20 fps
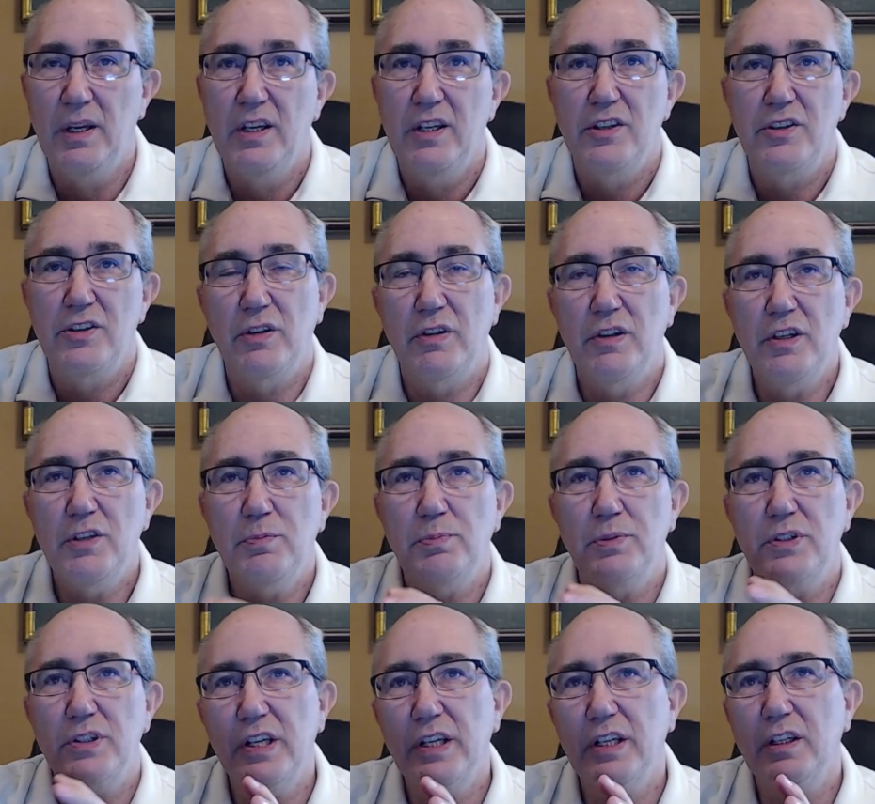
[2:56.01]
So this
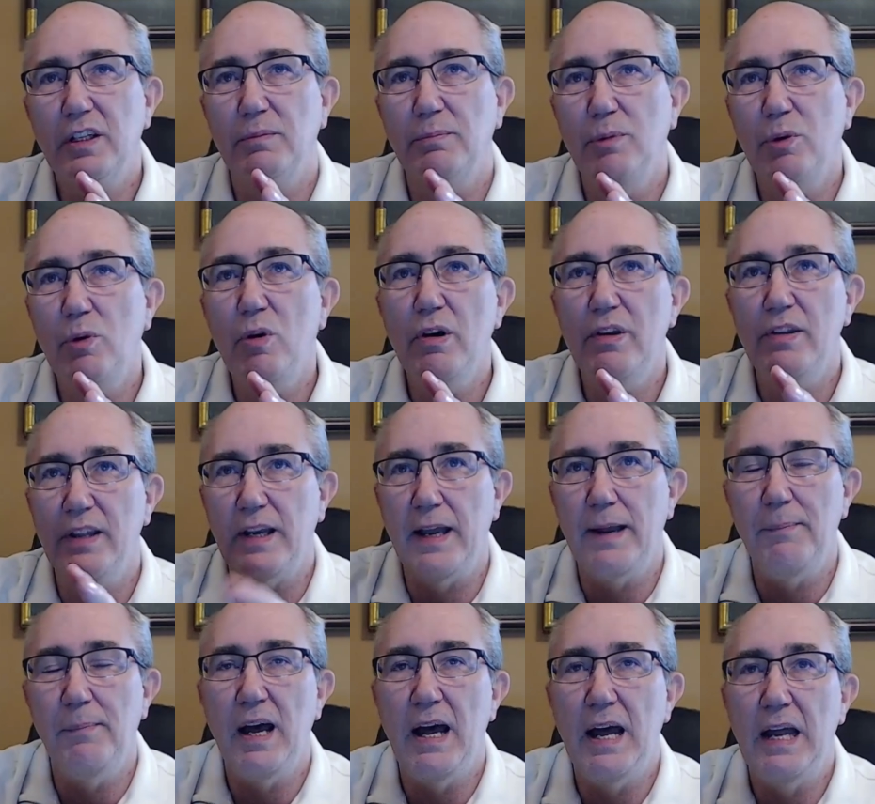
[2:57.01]
particular board that I
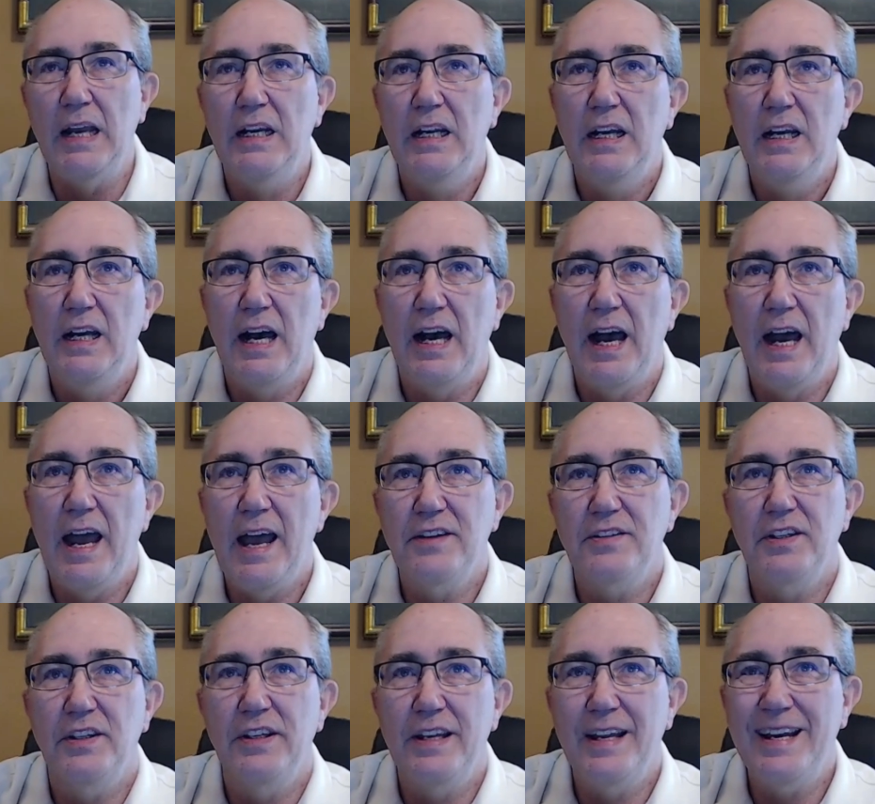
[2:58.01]
bought has
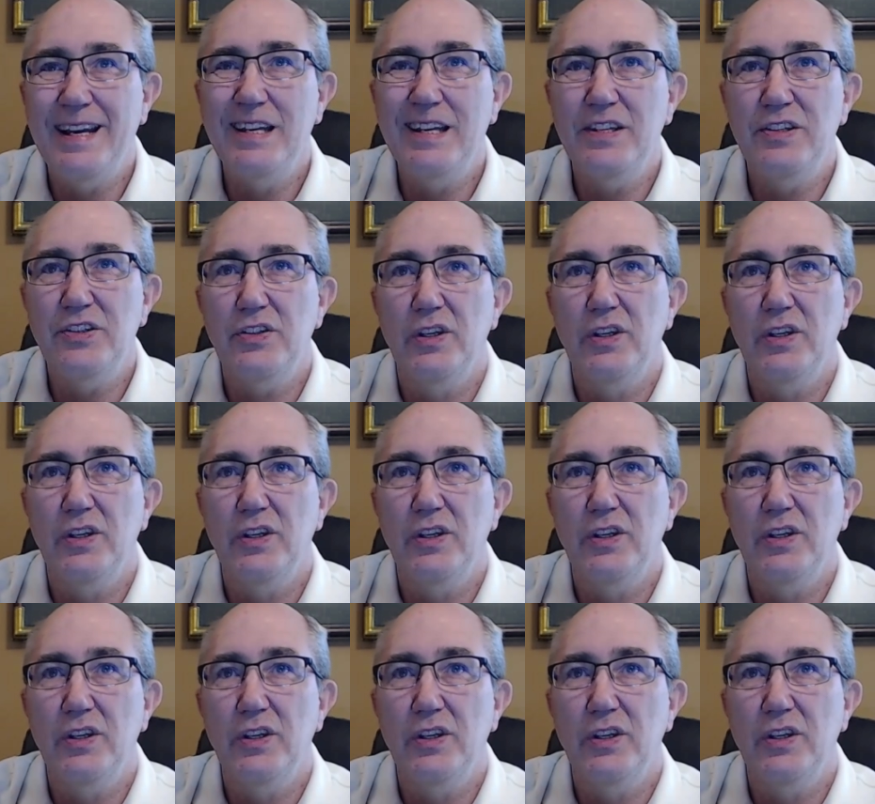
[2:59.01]
a nice,